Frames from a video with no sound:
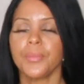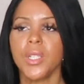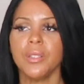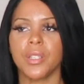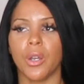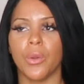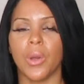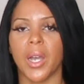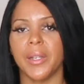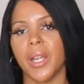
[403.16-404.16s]
So
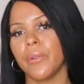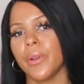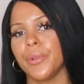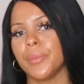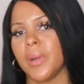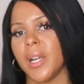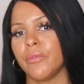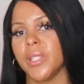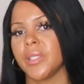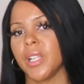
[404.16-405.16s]
I narrowed my
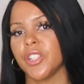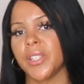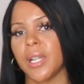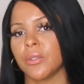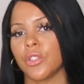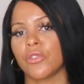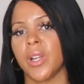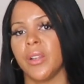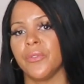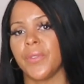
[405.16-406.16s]
research down to
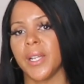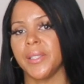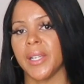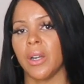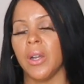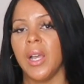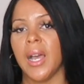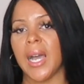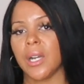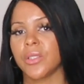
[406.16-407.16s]
try and find out
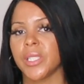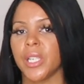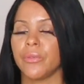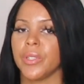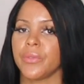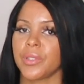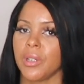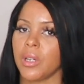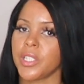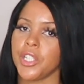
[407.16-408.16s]
how to get rid of
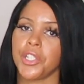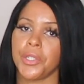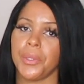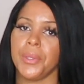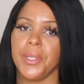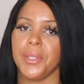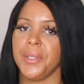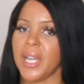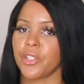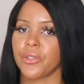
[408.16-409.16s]
scar tissue
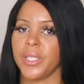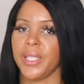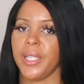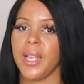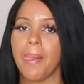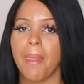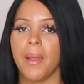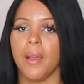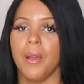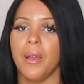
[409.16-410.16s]
naturally.
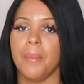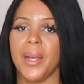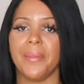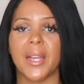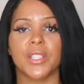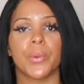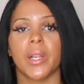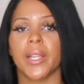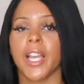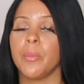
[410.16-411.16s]
And that's when
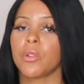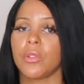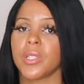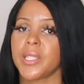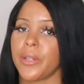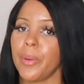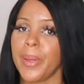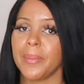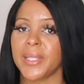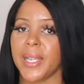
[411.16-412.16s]
I came across
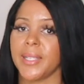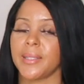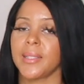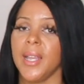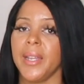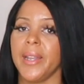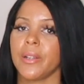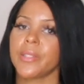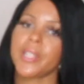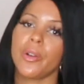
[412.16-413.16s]
serrapeptase. Now,
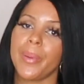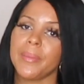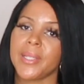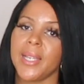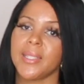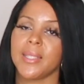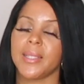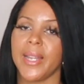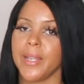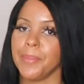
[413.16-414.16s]
serrapeptase is
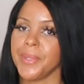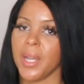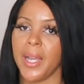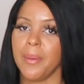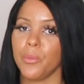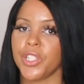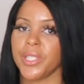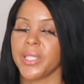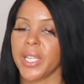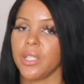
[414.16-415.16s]
an enzyme which
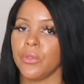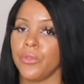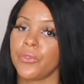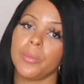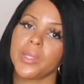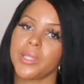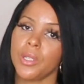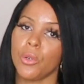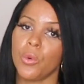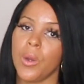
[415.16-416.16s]
is taken from the
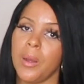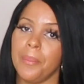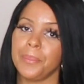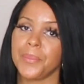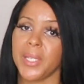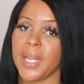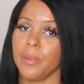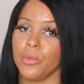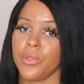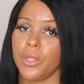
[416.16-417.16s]
silkworm, the
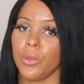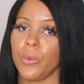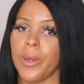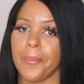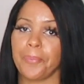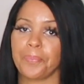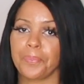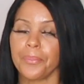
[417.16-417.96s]
animal silkworm,